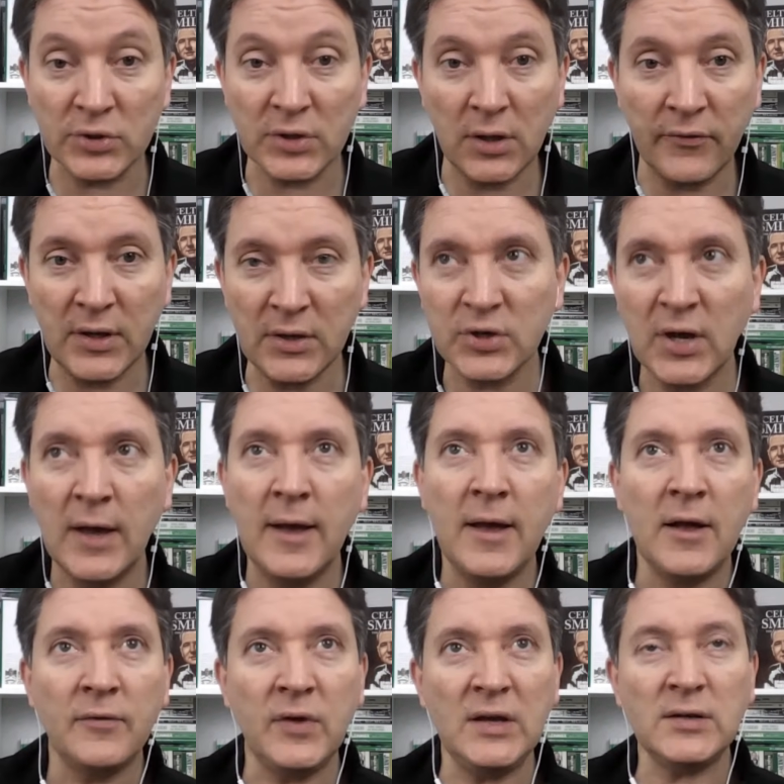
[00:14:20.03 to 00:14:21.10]
These are
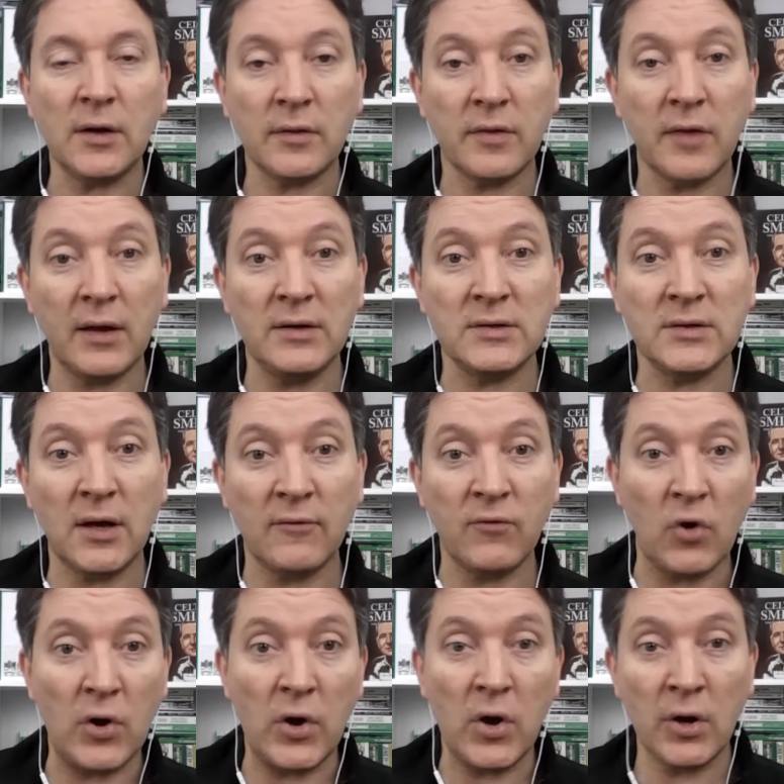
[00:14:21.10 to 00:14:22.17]
things that have got nothing to do
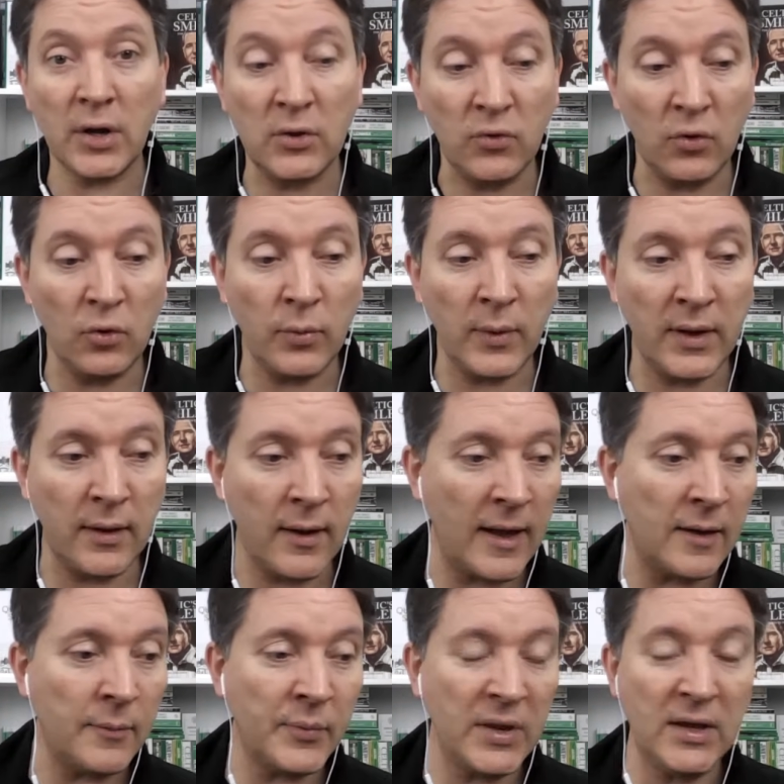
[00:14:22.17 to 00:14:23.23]
with a preconceived
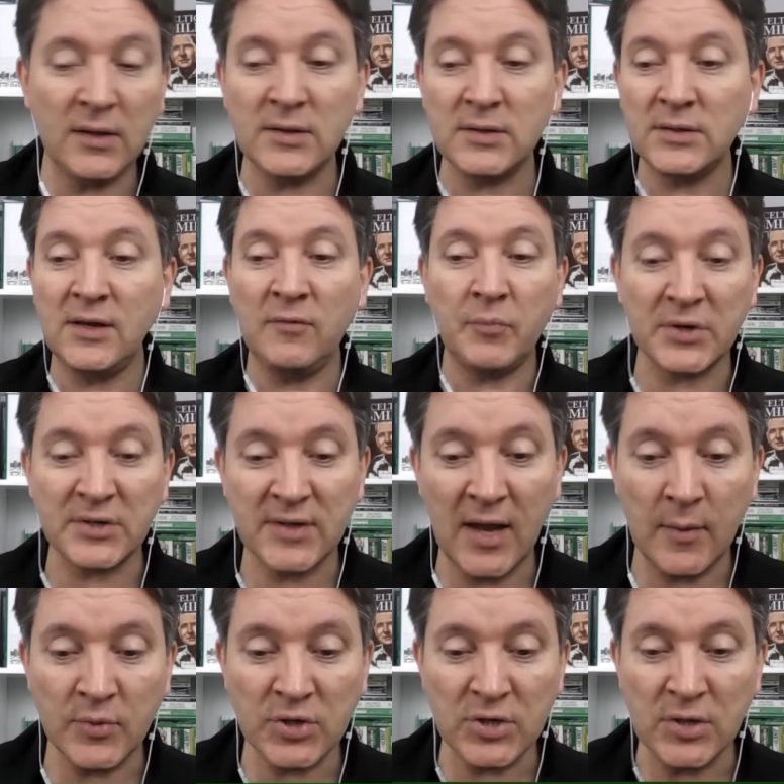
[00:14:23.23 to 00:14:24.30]
perception of
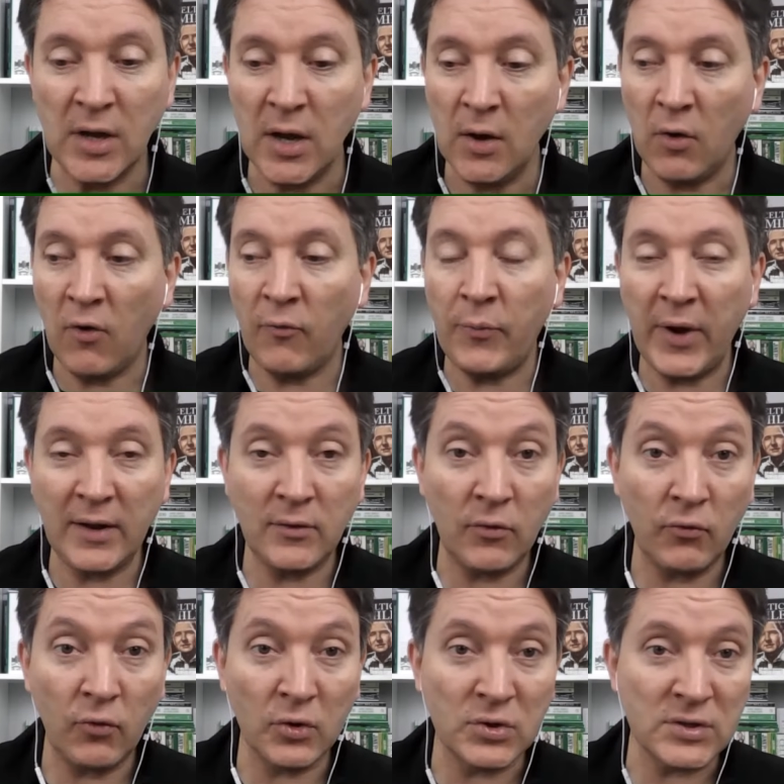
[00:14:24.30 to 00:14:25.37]
Brendan Rodgers, the man or
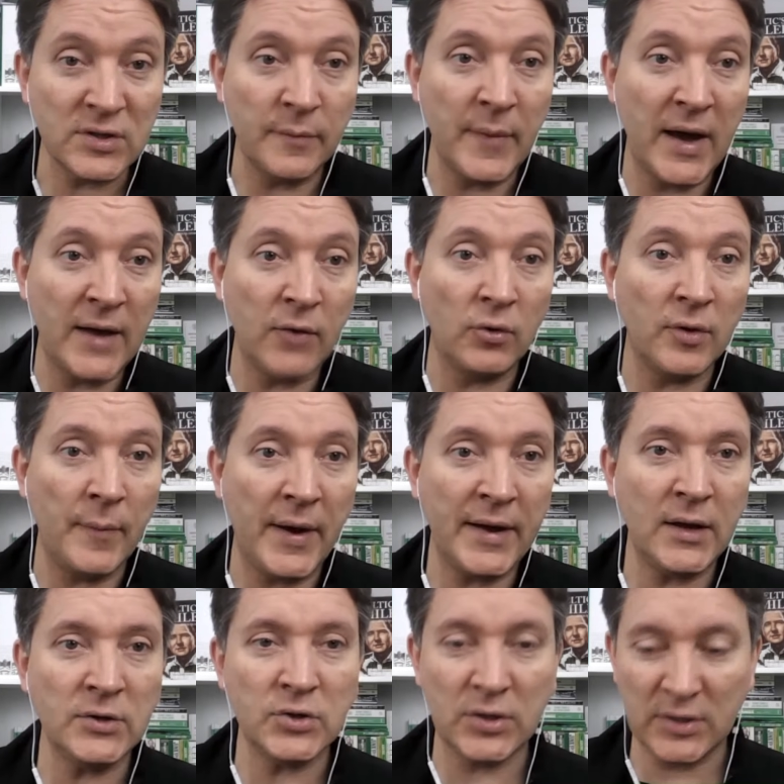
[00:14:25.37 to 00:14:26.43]
the manager. It's based
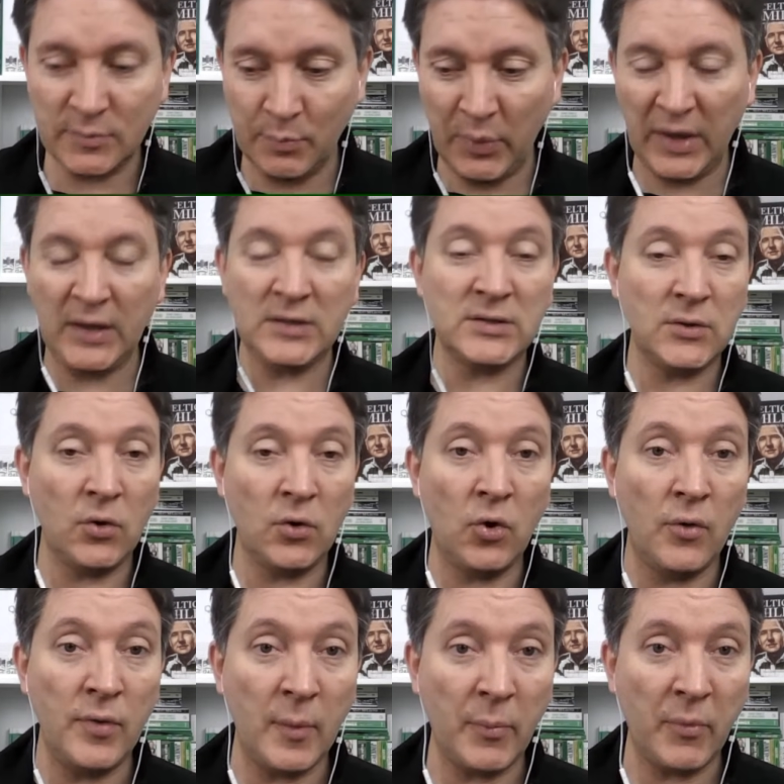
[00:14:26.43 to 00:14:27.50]
on the performances.